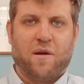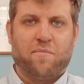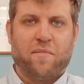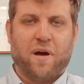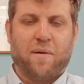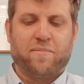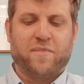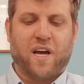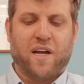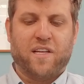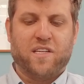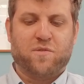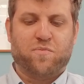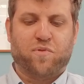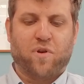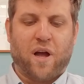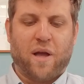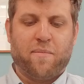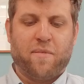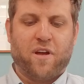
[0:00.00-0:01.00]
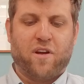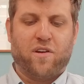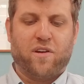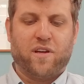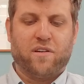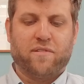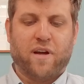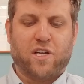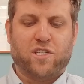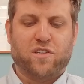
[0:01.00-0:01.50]
Mamdani's primary
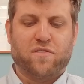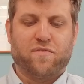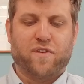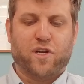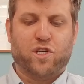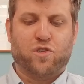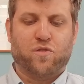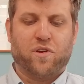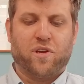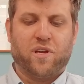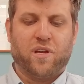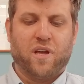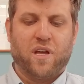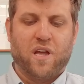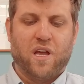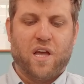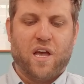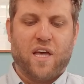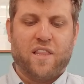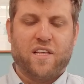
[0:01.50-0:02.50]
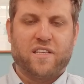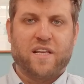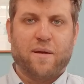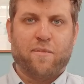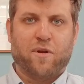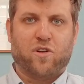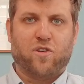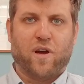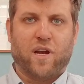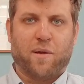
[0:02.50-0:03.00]
election victory in the
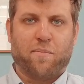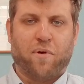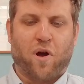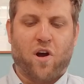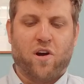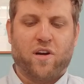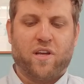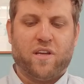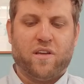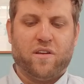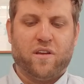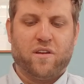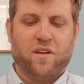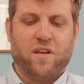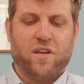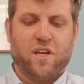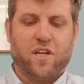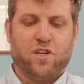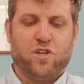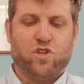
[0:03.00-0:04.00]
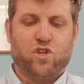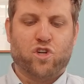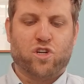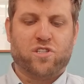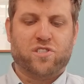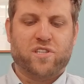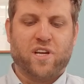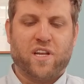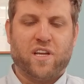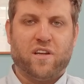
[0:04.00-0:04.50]
Democratic Party in New York
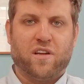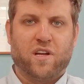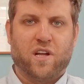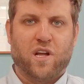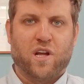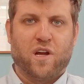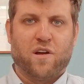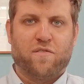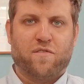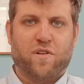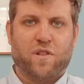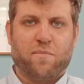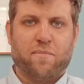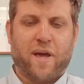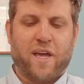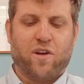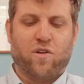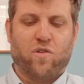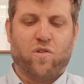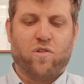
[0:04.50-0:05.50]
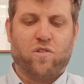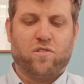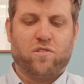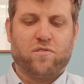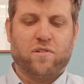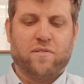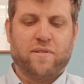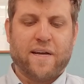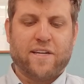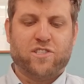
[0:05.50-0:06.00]
City for the
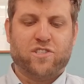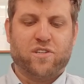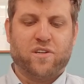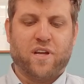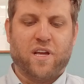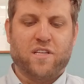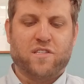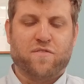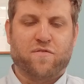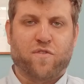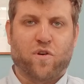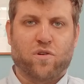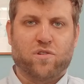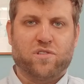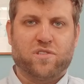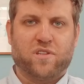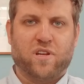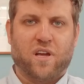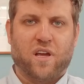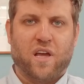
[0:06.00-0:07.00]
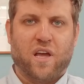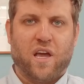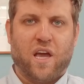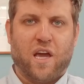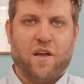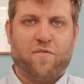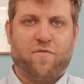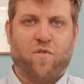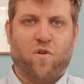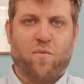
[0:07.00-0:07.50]
mayoral election is first
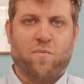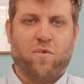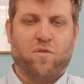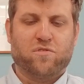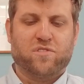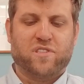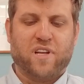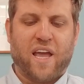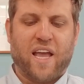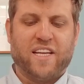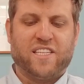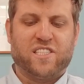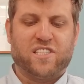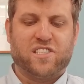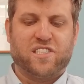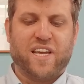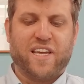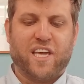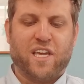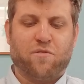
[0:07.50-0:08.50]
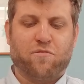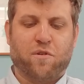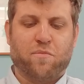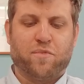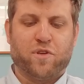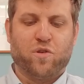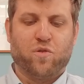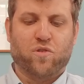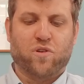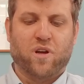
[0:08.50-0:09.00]
and foremost a stinging
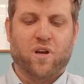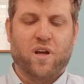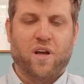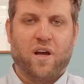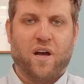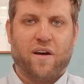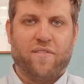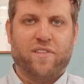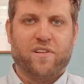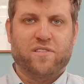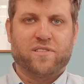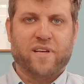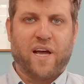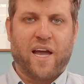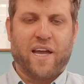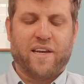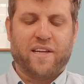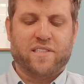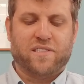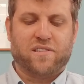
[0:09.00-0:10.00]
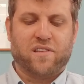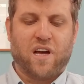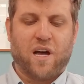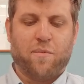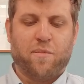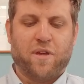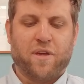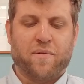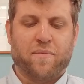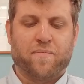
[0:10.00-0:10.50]
rebuke of the Zionist
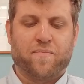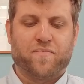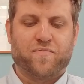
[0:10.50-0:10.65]
lobby.